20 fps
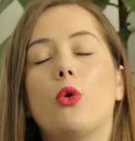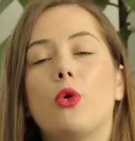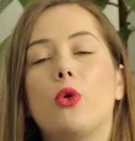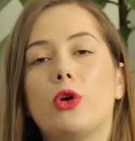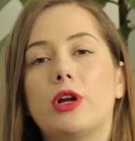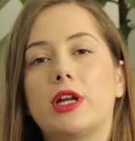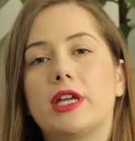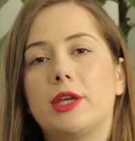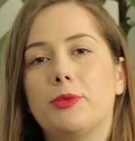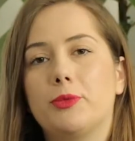
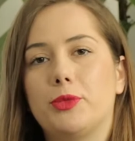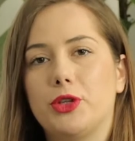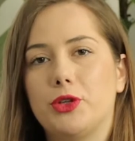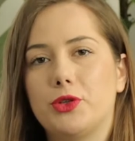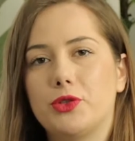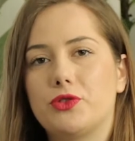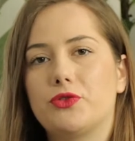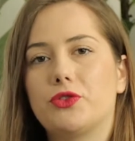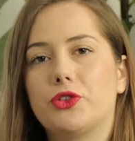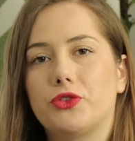or it can be
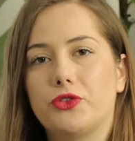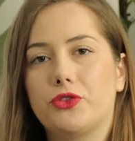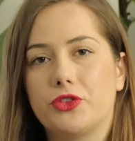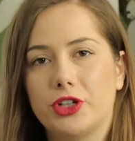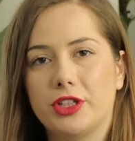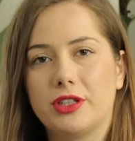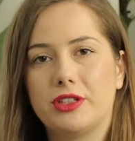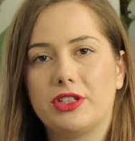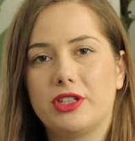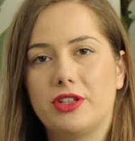used for
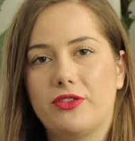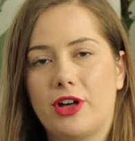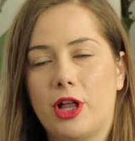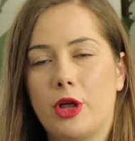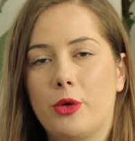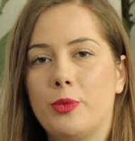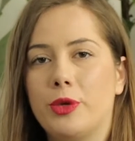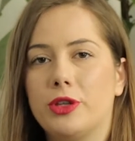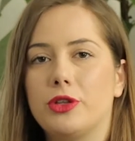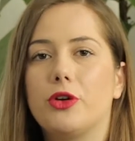further
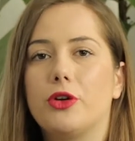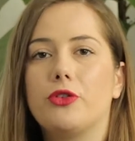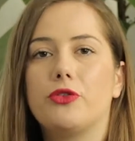development